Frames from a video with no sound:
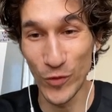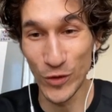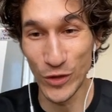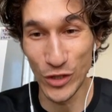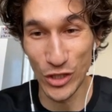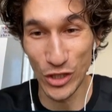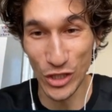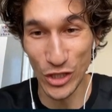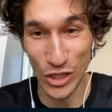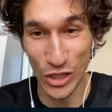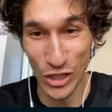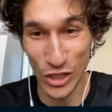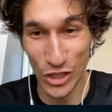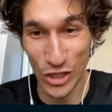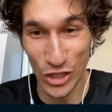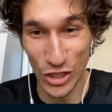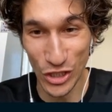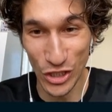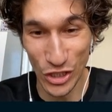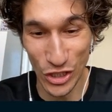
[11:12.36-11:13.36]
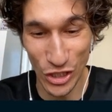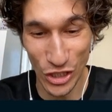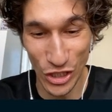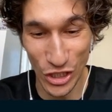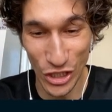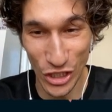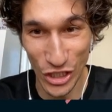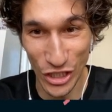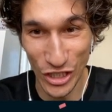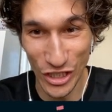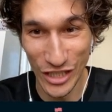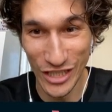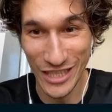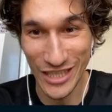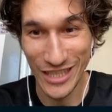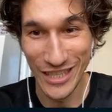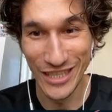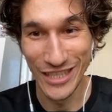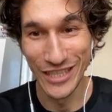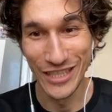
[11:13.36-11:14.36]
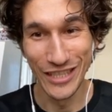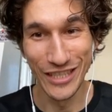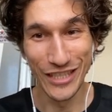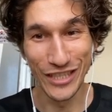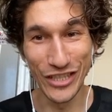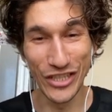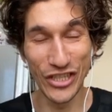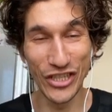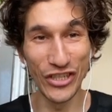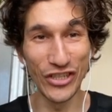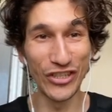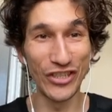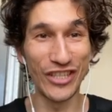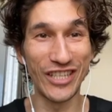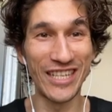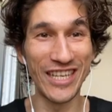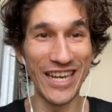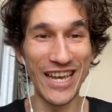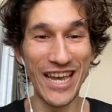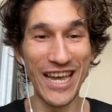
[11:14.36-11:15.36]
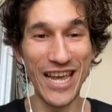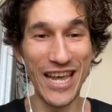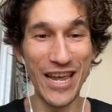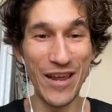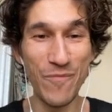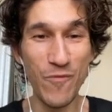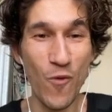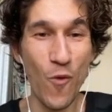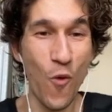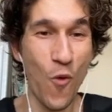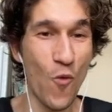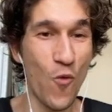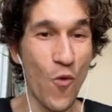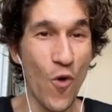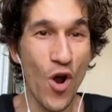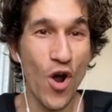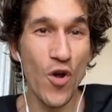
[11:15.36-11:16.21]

GGG good game Whew.